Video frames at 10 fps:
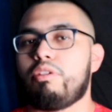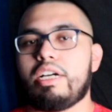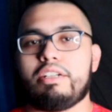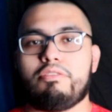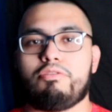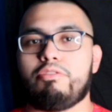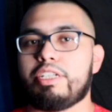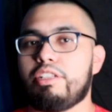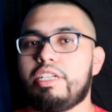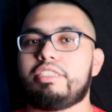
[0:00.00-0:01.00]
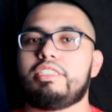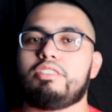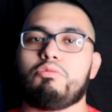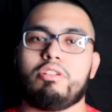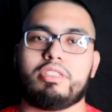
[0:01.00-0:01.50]
what kind of
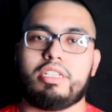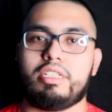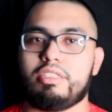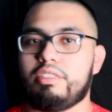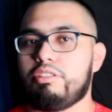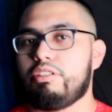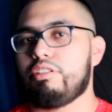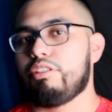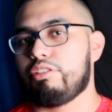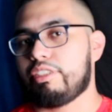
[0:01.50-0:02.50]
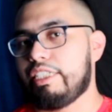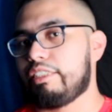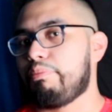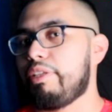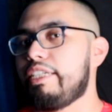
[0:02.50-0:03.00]
regulations and whatnot your
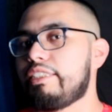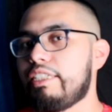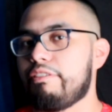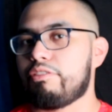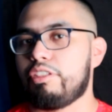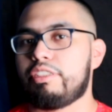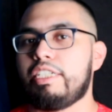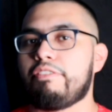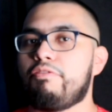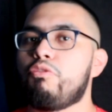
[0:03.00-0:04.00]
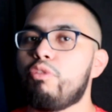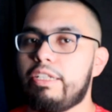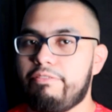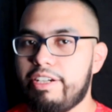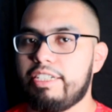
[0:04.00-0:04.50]
state's plans have, so you take
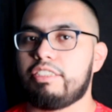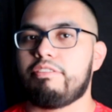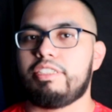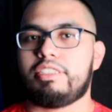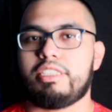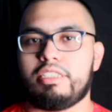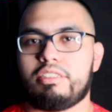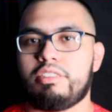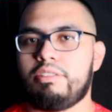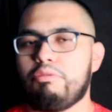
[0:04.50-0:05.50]
full advantage of these things.